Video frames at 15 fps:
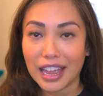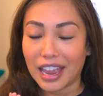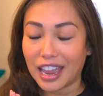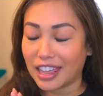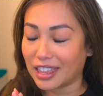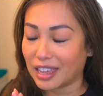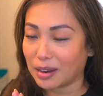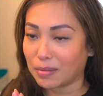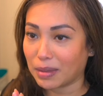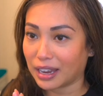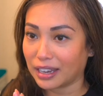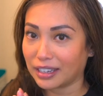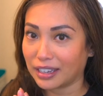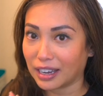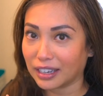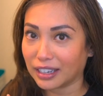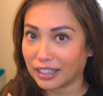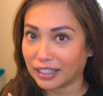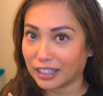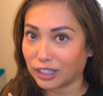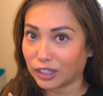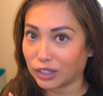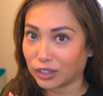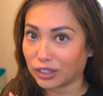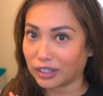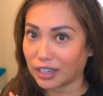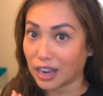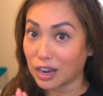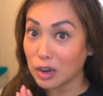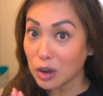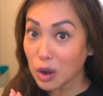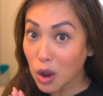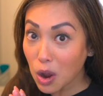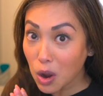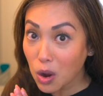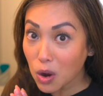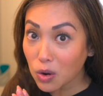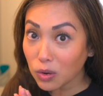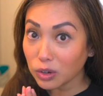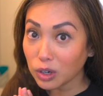and then my youngest sister said, no,